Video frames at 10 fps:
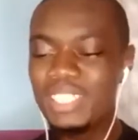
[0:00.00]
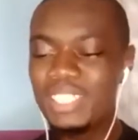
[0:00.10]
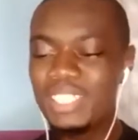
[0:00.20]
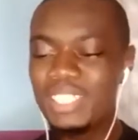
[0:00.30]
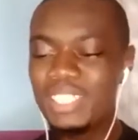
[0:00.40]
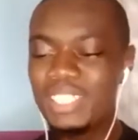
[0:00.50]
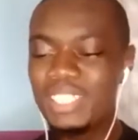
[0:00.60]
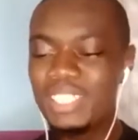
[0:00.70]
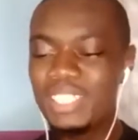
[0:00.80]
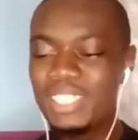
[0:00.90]
of
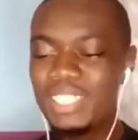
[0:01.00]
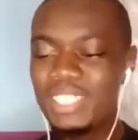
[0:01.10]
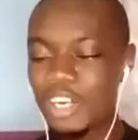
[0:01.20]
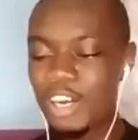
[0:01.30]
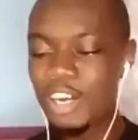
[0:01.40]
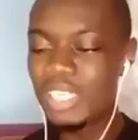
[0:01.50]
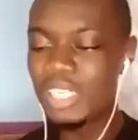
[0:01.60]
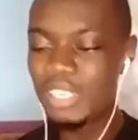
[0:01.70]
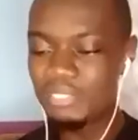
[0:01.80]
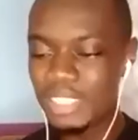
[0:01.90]
the left,
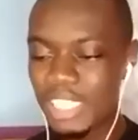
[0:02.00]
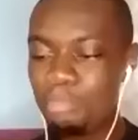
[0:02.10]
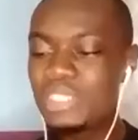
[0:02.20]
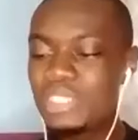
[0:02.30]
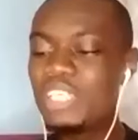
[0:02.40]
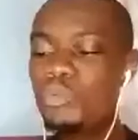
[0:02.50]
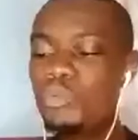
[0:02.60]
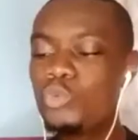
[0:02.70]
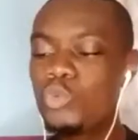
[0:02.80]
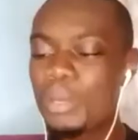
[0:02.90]
and bitterly
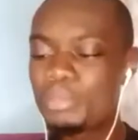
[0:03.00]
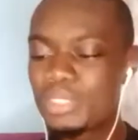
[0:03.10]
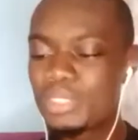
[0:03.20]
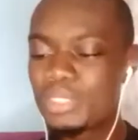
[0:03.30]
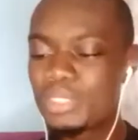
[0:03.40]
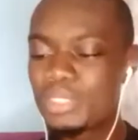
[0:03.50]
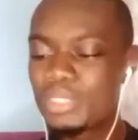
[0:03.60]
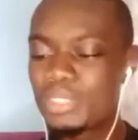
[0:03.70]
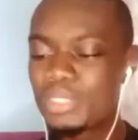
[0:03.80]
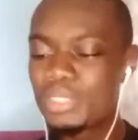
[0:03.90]
wept and
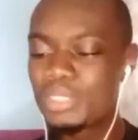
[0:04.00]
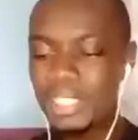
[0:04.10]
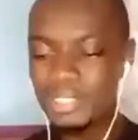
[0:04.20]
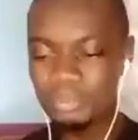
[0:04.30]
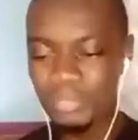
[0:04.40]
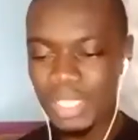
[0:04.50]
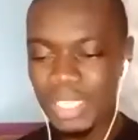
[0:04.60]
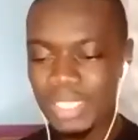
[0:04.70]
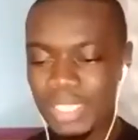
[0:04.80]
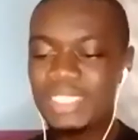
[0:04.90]
pleaded. The
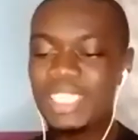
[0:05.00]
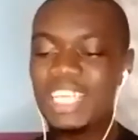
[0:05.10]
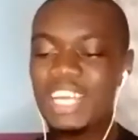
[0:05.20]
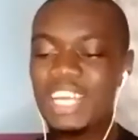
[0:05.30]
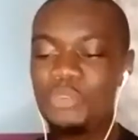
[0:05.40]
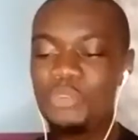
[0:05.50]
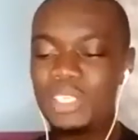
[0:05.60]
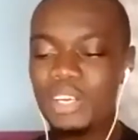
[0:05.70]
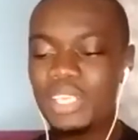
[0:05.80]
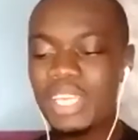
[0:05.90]
tears that rained down
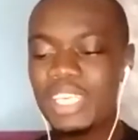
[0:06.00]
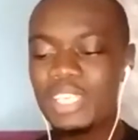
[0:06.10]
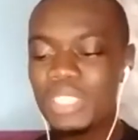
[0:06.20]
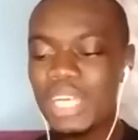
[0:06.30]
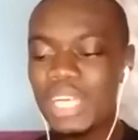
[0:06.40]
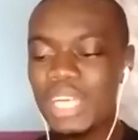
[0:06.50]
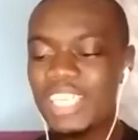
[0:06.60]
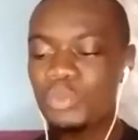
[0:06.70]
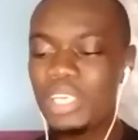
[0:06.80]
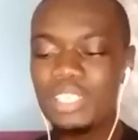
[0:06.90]
her huge eyes were
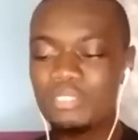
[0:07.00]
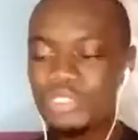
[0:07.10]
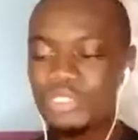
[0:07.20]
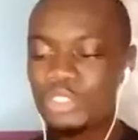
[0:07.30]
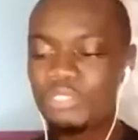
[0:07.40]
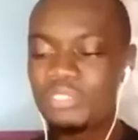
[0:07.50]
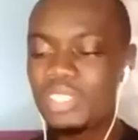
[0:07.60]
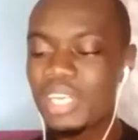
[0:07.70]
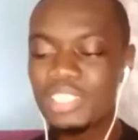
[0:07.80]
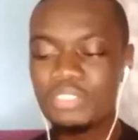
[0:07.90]
enough to soften the heart
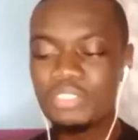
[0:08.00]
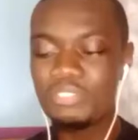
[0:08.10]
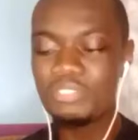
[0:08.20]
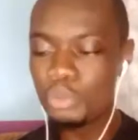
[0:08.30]
of the woman.